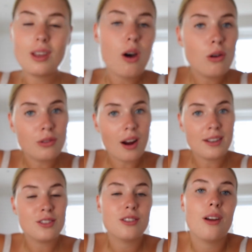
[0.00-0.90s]
Alright,
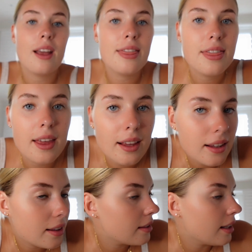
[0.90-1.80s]
so I
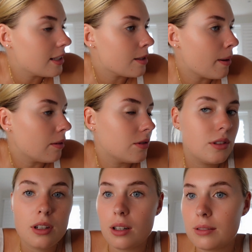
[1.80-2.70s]
think that's about
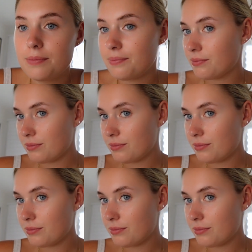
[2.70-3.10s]
done.